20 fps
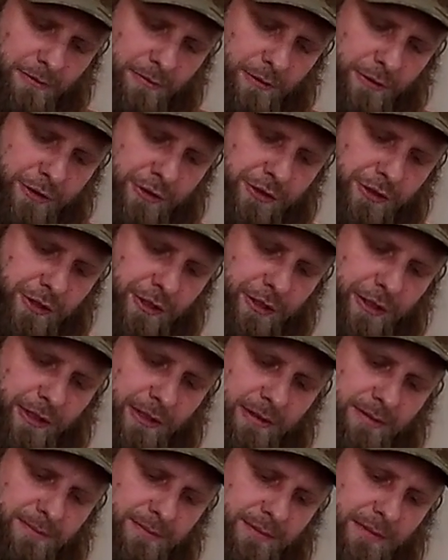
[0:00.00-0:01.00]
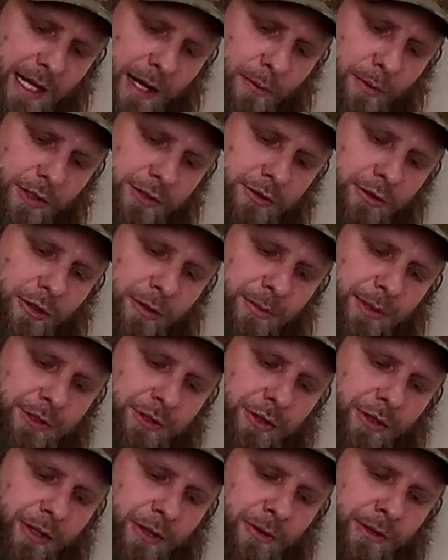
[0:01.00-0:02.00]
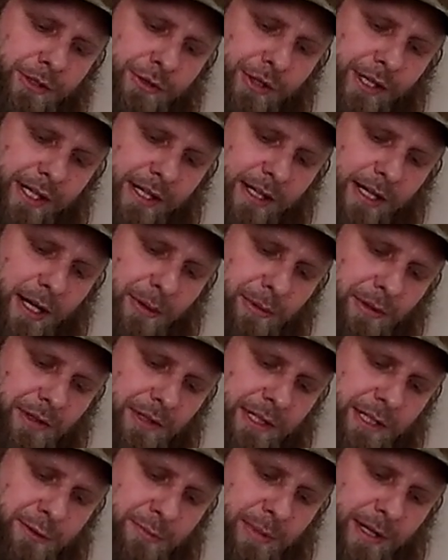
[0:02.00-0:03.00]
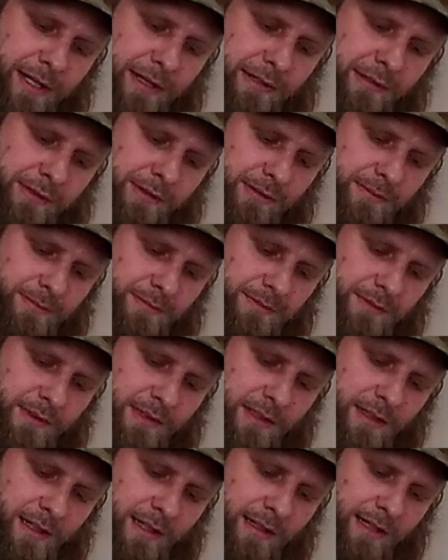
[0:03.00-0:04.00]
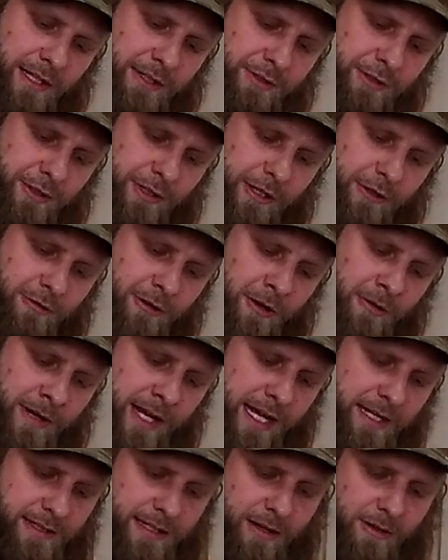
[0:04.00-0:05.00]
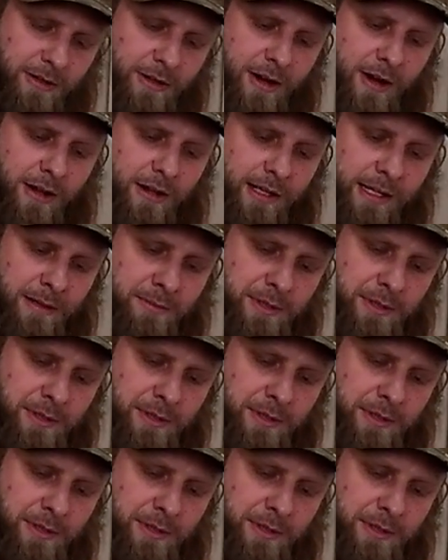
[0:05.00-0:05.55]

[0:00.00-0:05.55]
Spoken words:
For sure. I would assume that you can only drink a couple of these beers unless you're a grown ass alcoholic.